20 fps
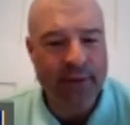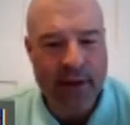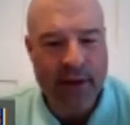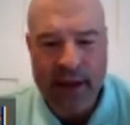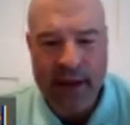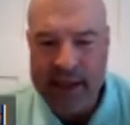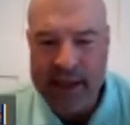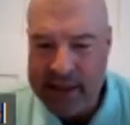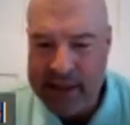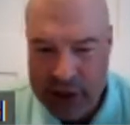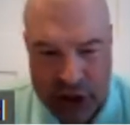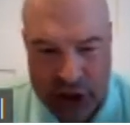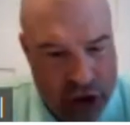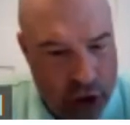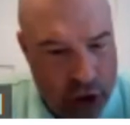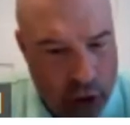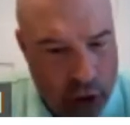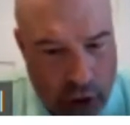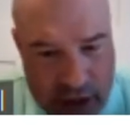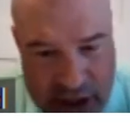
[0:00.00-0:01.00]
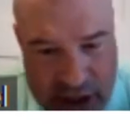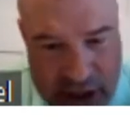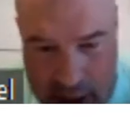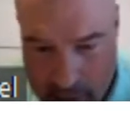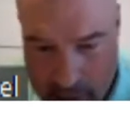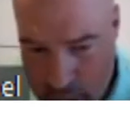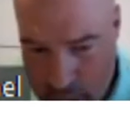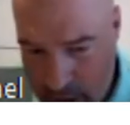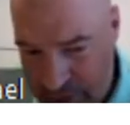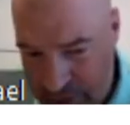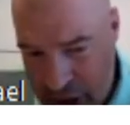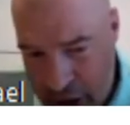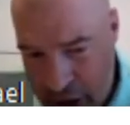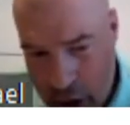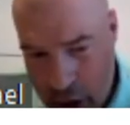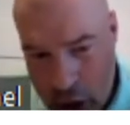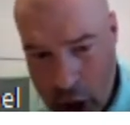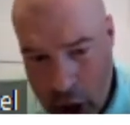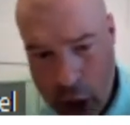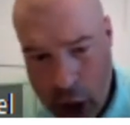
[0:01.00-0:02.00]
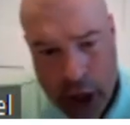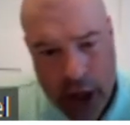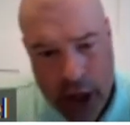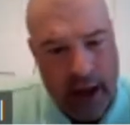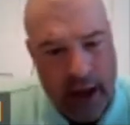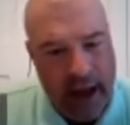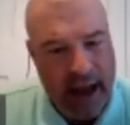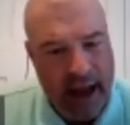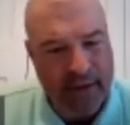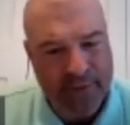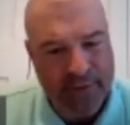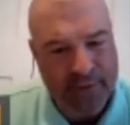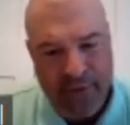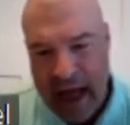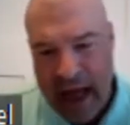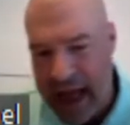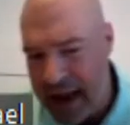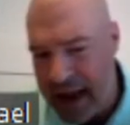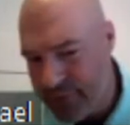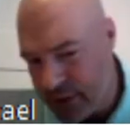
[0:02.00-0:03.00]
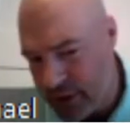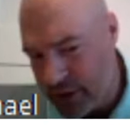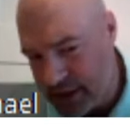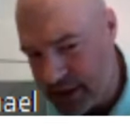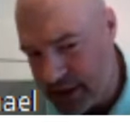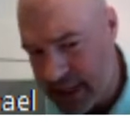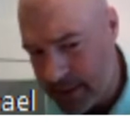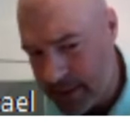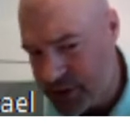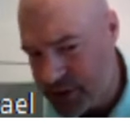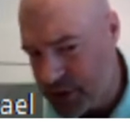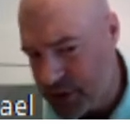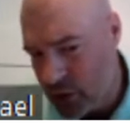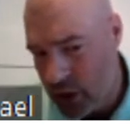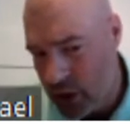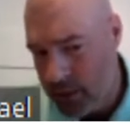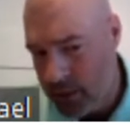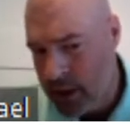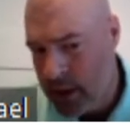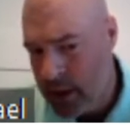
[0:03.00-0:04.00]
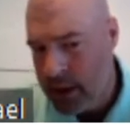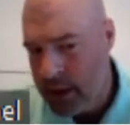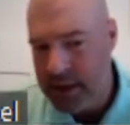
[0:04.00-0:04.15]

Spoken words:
this shooter is coming off there hard and 5 really steps to him,